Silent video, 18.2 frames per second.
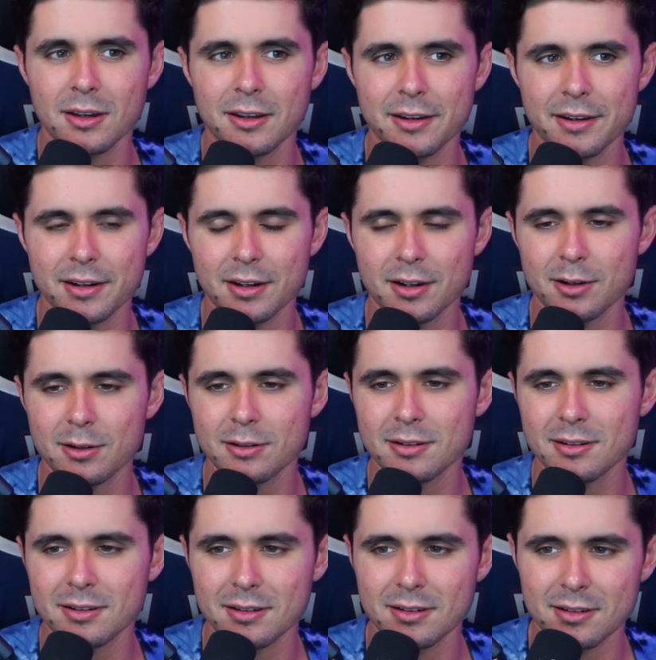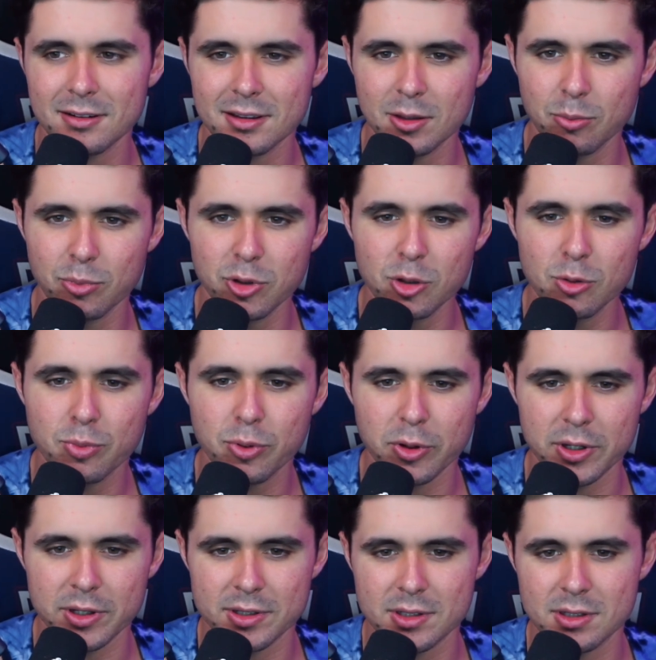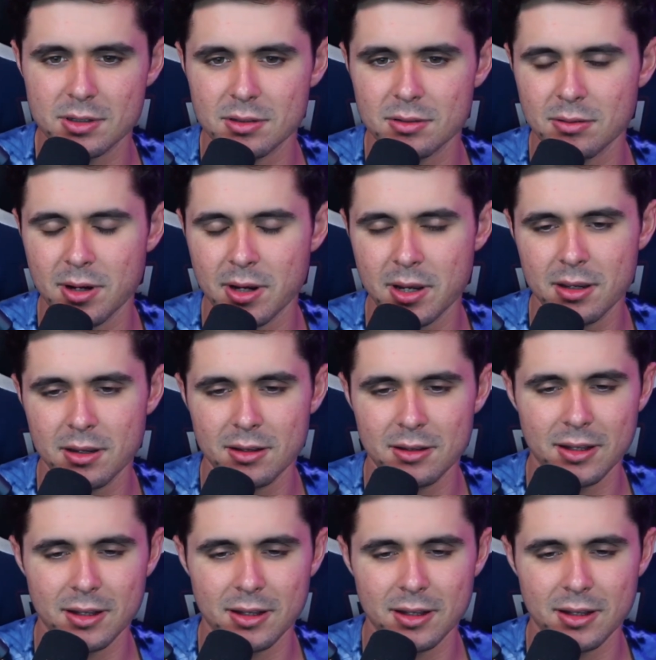You know? The blueprints, right?